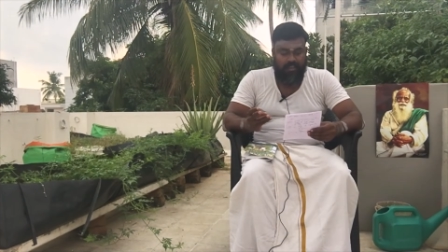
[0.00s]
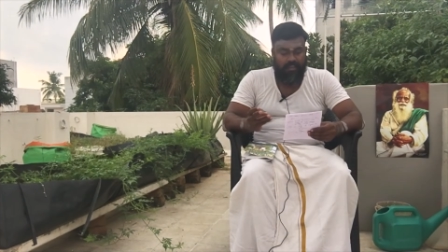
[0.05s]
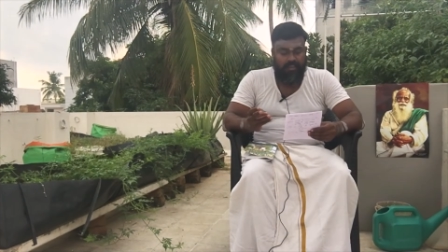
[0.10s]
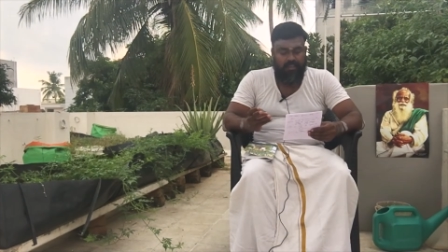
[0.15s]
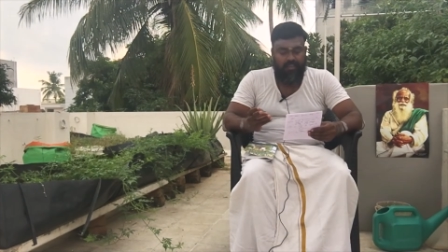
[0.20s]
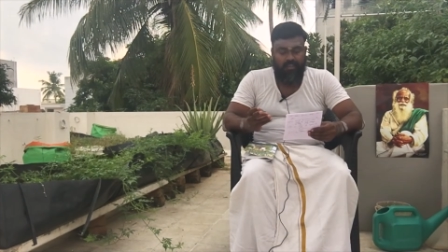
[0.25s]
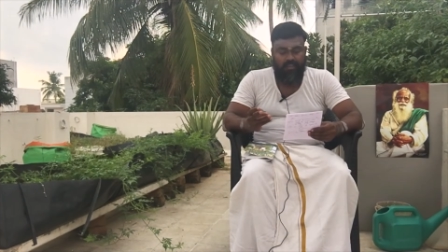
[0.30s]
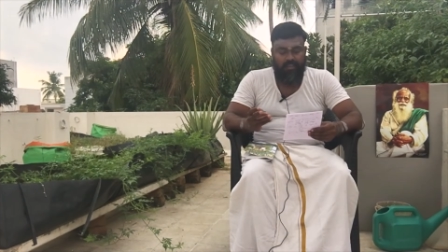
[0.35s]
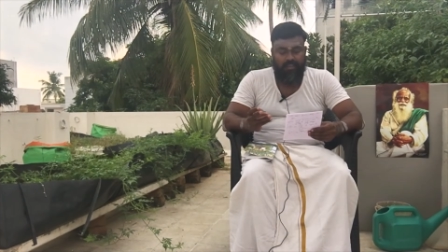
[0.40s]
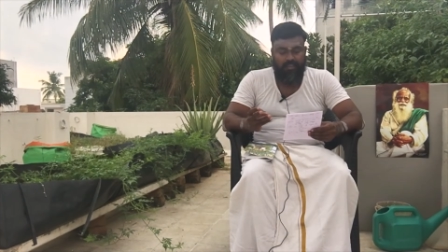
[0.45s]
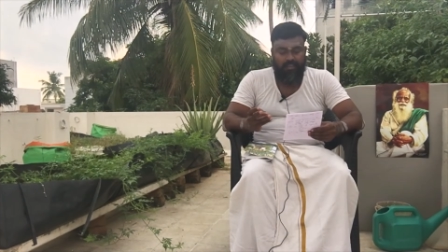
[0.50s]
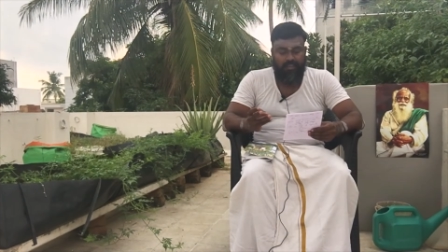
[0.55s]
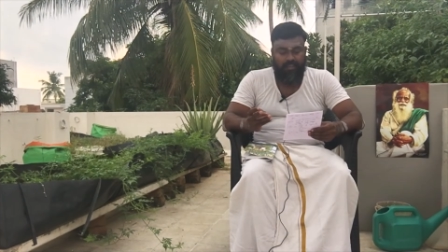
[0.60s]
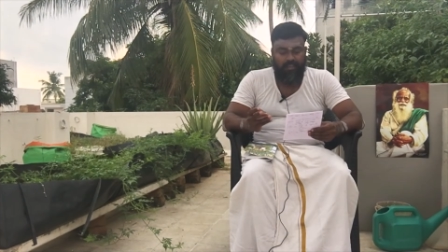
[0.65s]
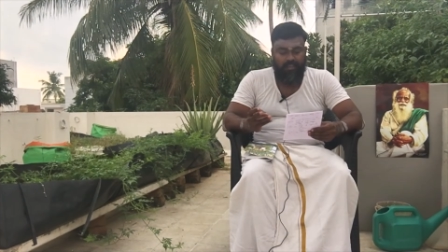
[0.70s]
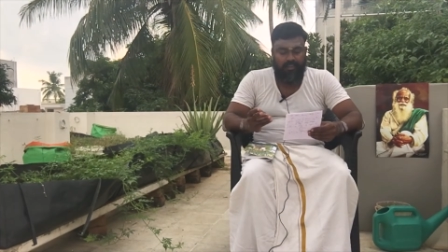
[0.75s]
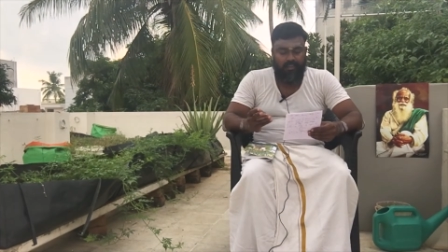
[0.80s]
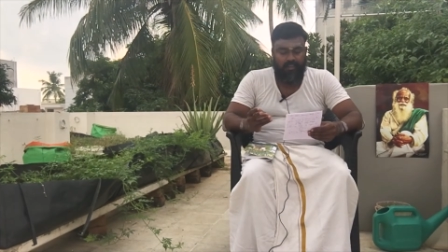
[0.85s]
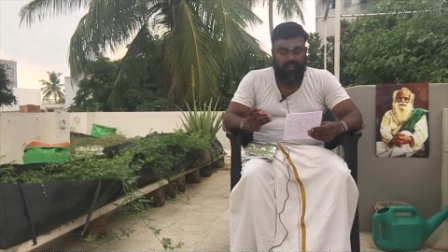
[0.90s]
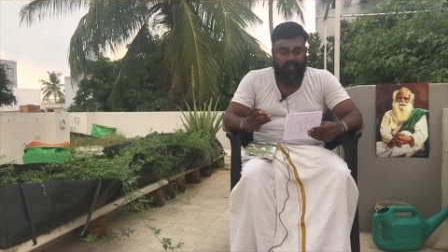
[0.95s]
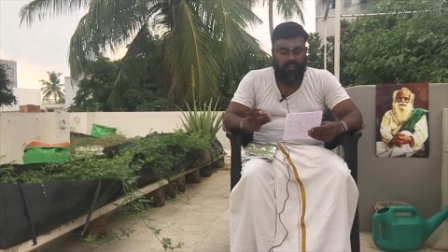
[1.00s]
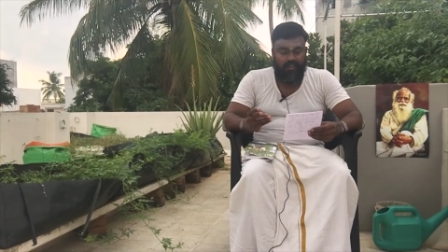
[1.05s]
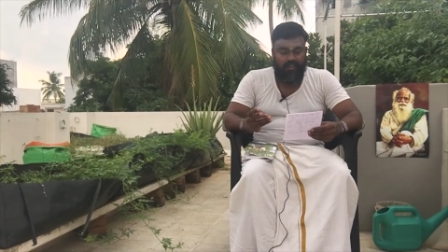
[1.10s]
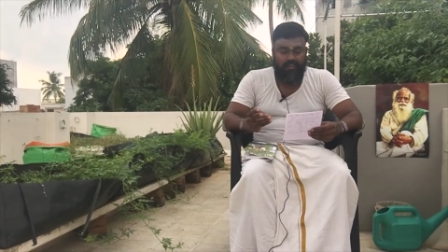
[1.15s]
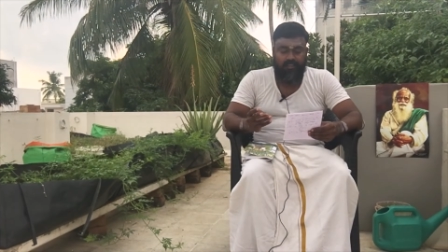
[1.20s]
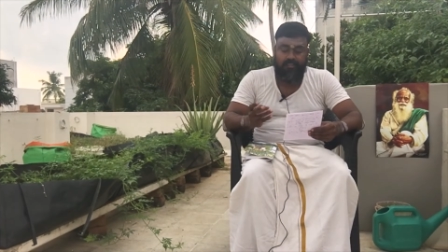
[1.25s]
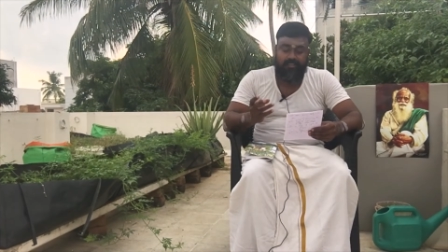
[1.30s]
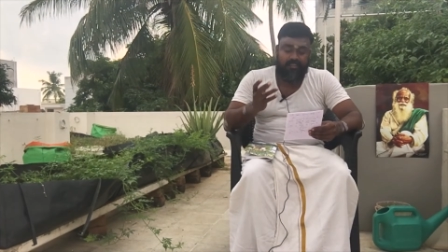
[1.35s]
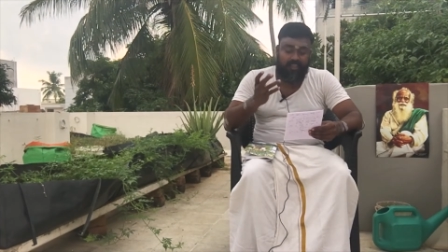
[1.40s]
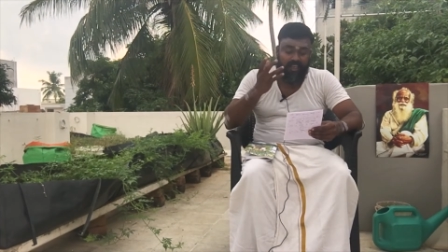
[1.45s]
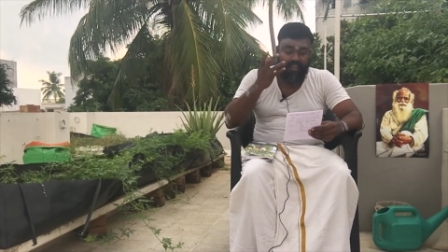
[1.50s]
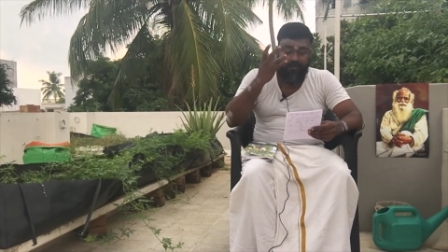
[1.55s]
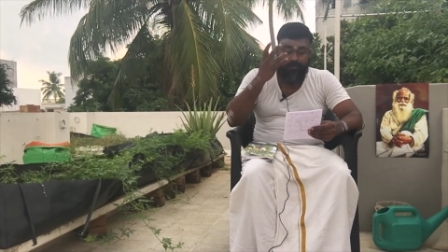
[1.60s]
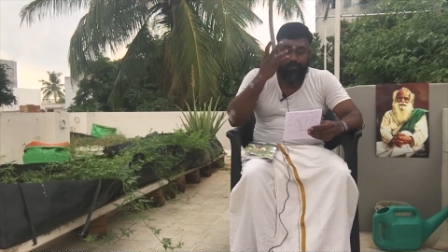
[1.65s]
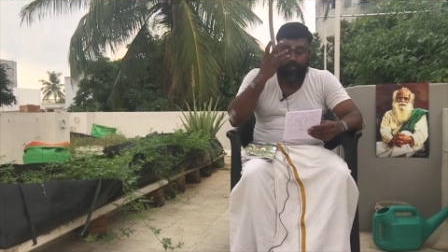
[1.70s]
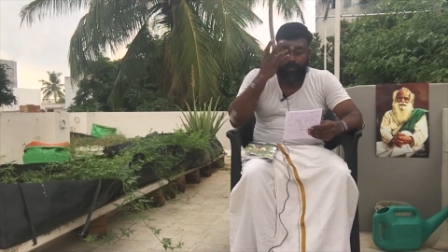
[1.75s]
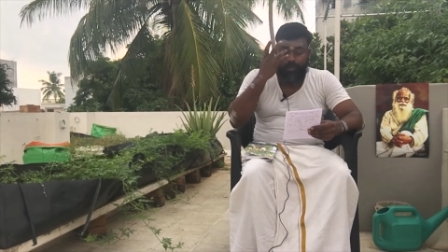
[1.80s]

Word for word: and then the the sight